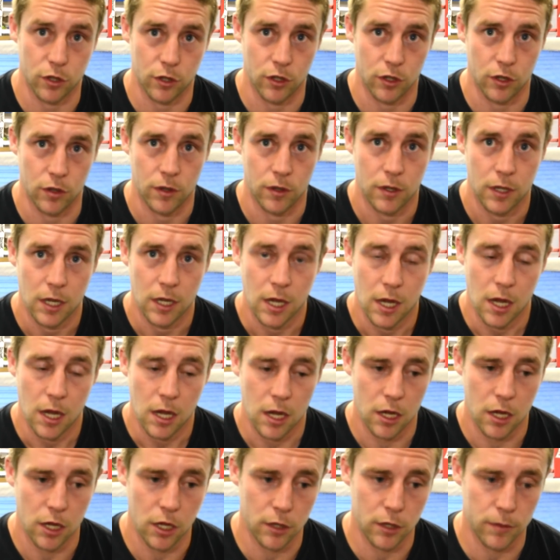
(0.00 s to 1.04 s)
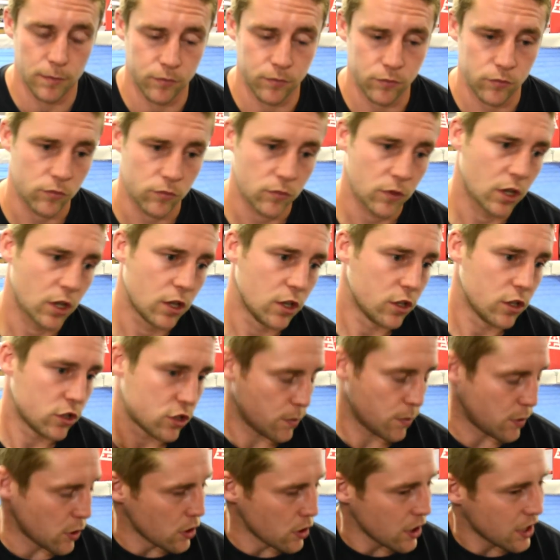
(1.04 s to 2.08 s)
young. Yeah. Um,
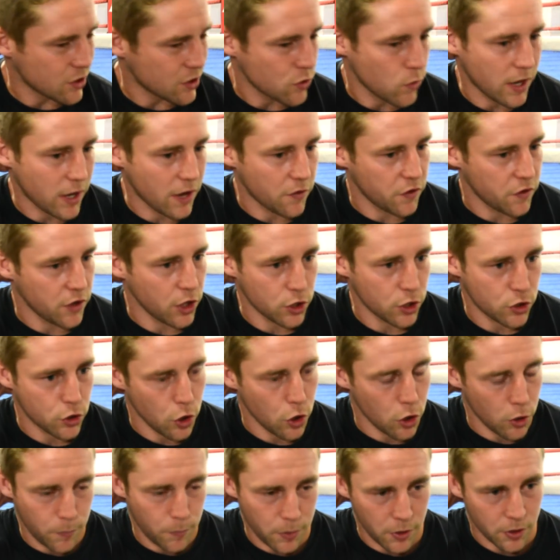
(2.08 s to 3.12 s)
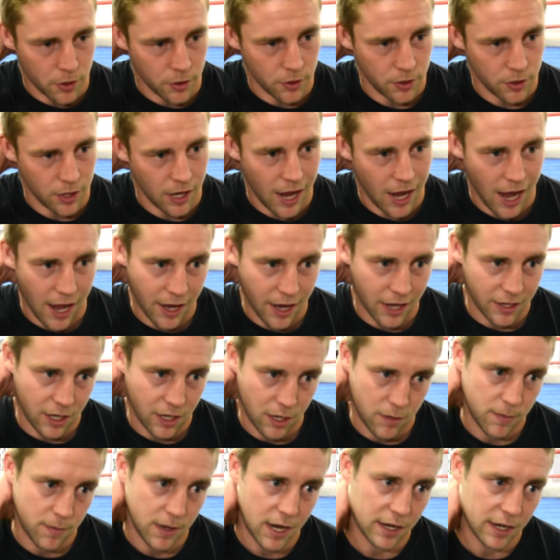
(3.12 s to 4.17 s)
to be honest, when I first opened, I had
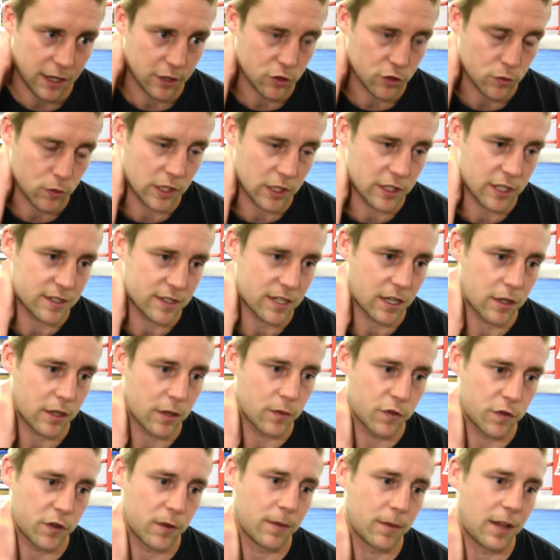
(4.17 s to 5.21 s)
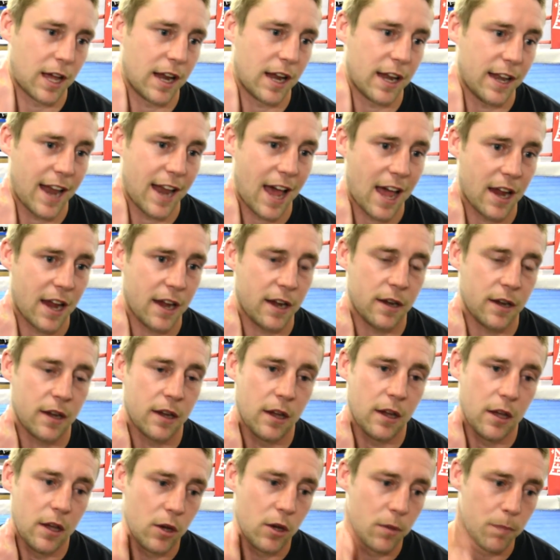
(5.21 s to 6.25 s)
it in my head I just wanted to take them from like nine.
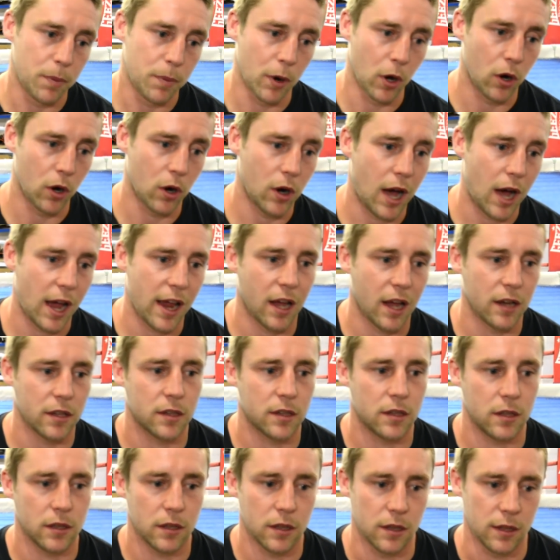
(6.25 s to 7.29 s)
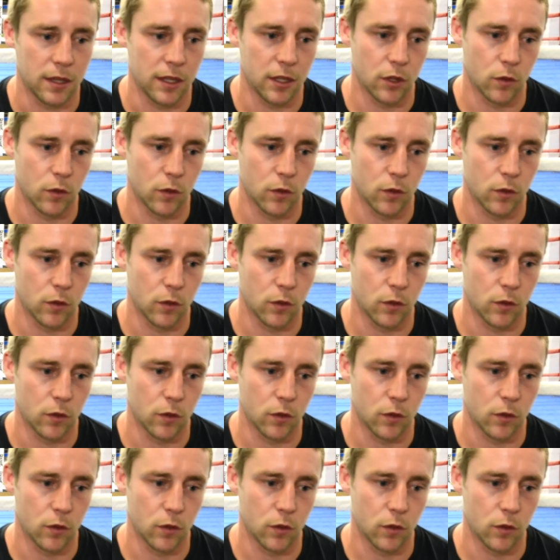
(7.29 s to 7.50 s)
But I had little